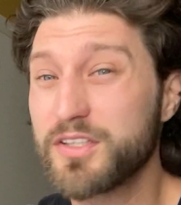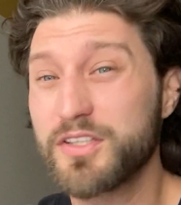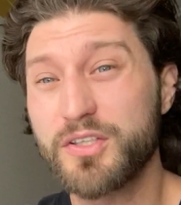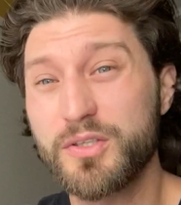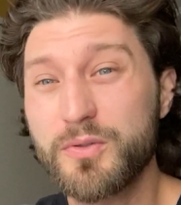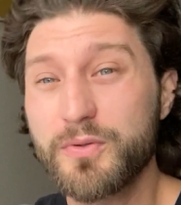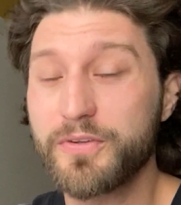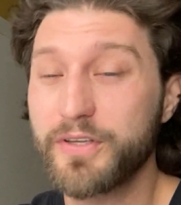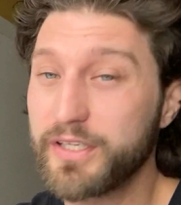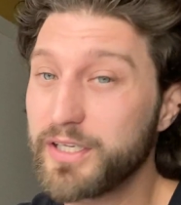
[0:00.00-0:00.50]

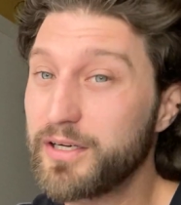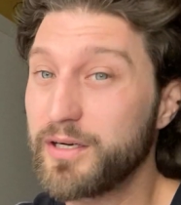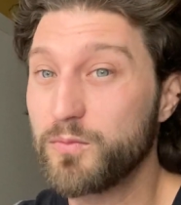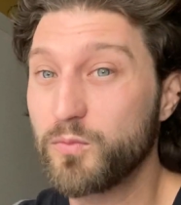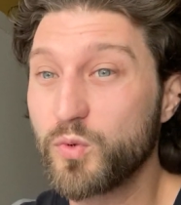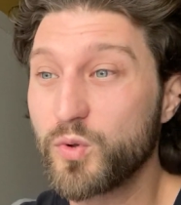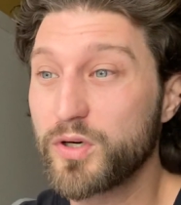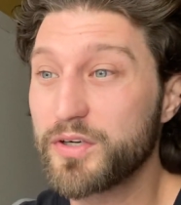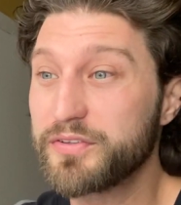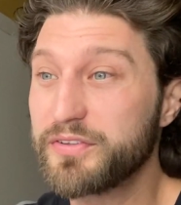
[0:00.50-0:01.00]
You think
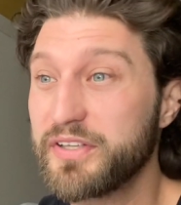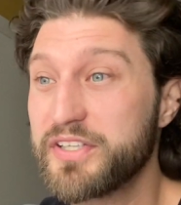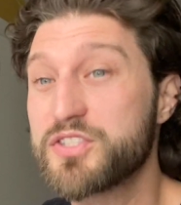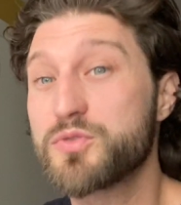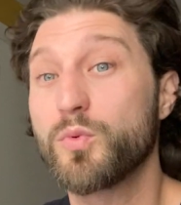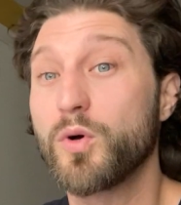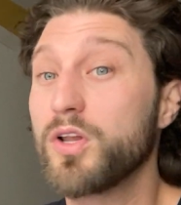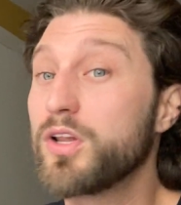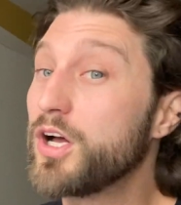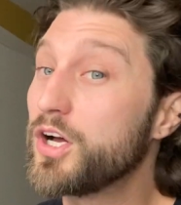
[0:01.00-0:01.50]
I'm
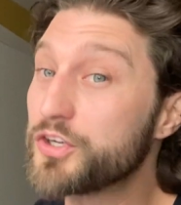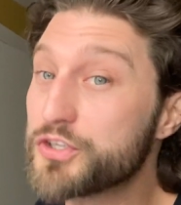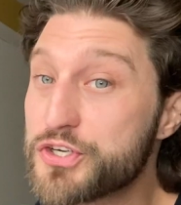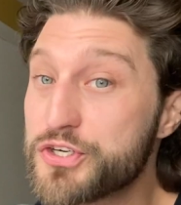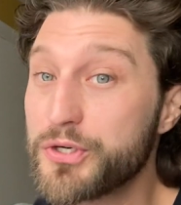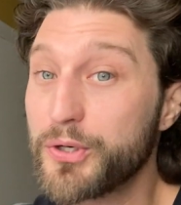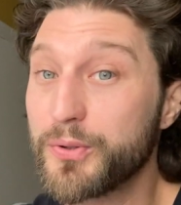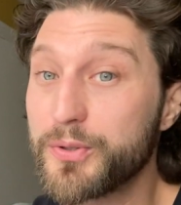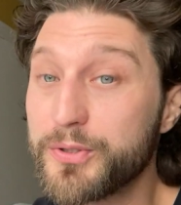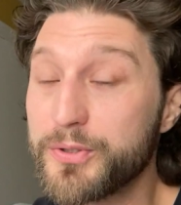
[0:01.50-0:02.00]
worthless? Well, I'll
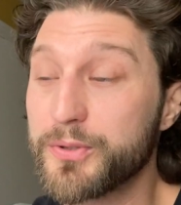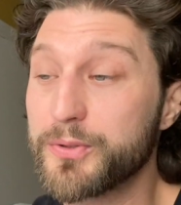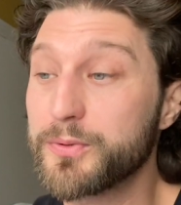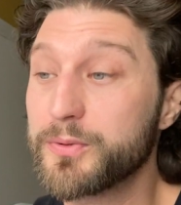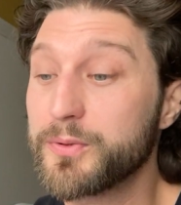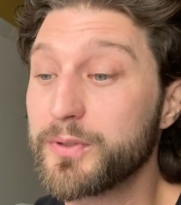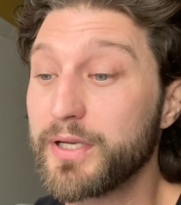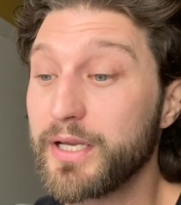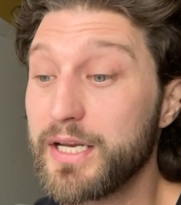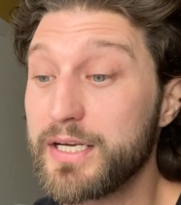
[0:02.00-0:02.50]
show
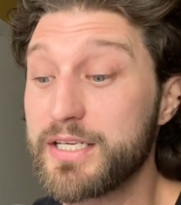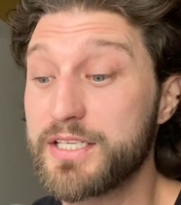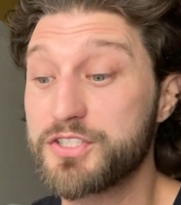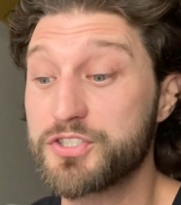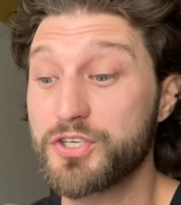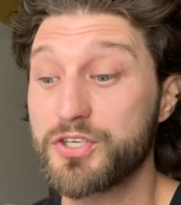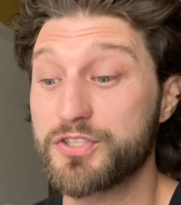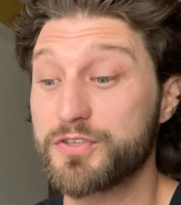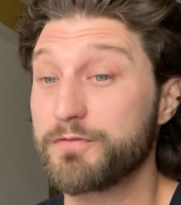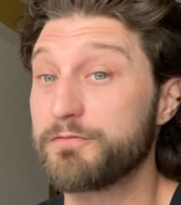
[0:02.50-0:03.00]
you. And it
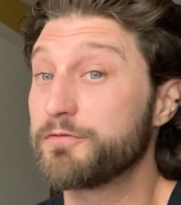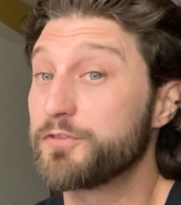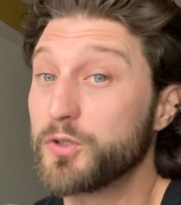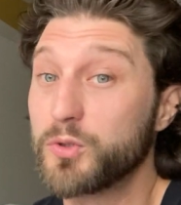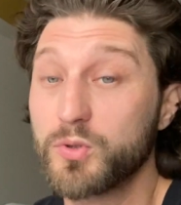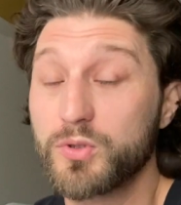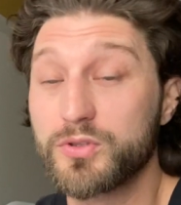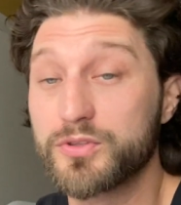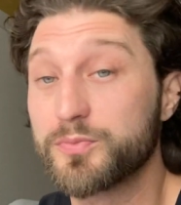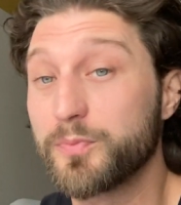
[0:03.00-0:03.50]
just
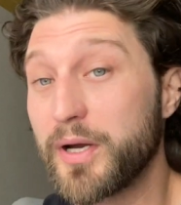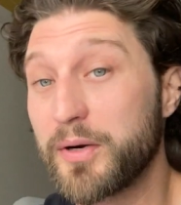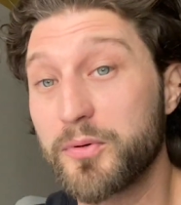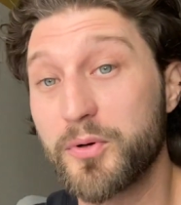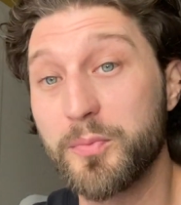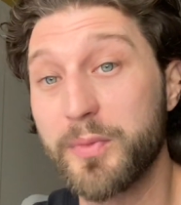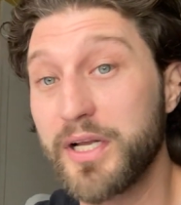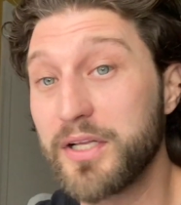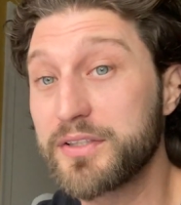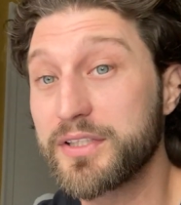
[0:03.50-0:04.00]
fueled my
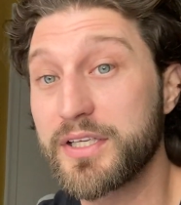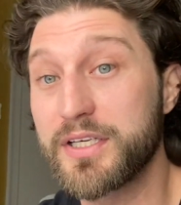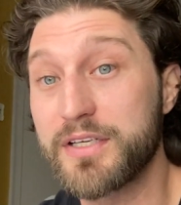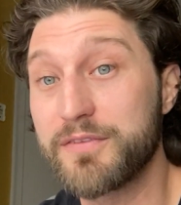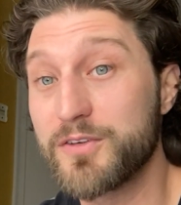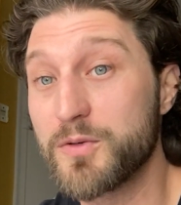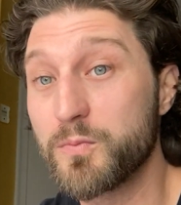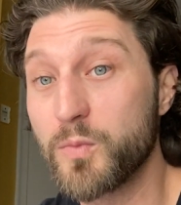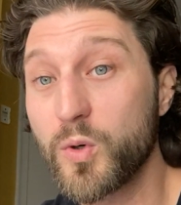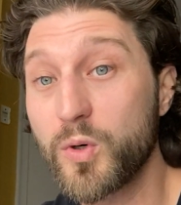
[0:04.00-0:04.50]
rebellion
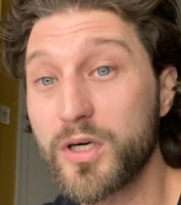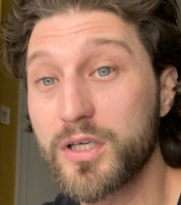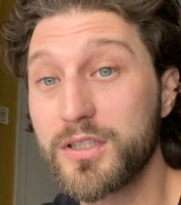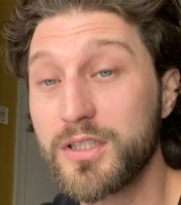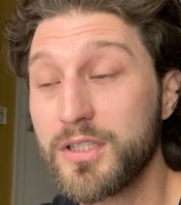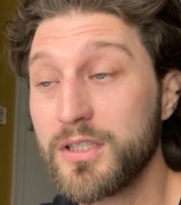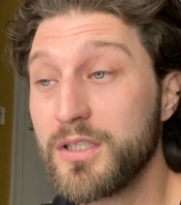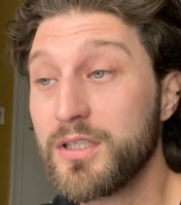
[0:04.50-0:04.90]
even more.